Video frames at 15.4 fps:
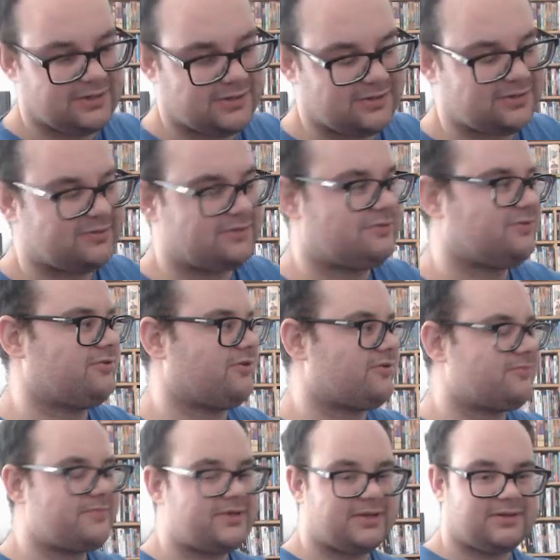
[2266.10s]
Because
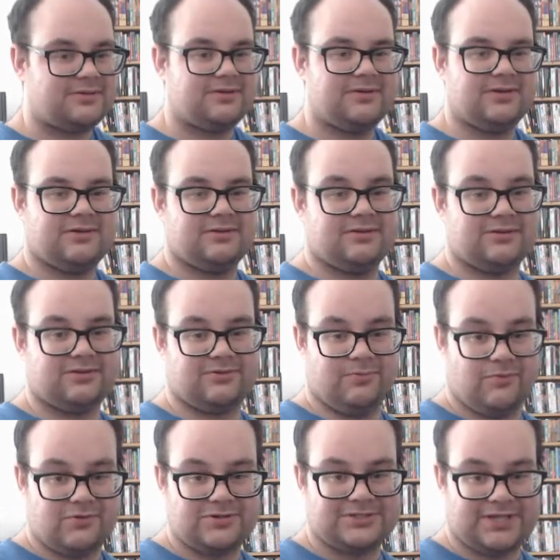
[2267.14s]
Darkman looked
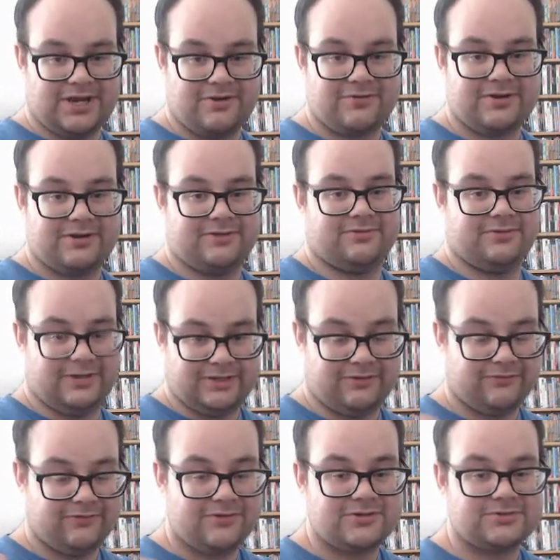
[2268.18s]
more scarier in
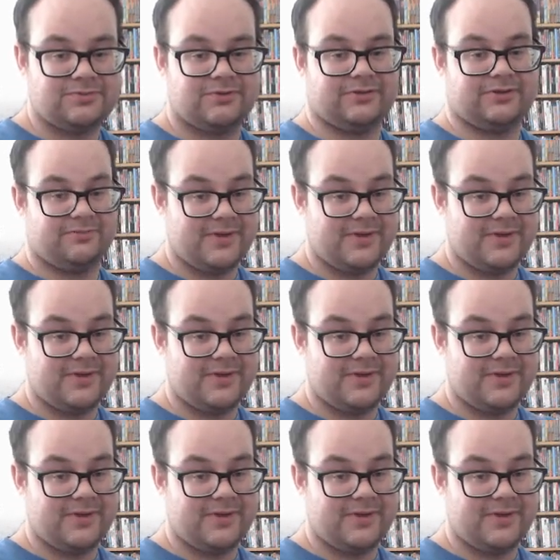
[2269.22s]
the first movie.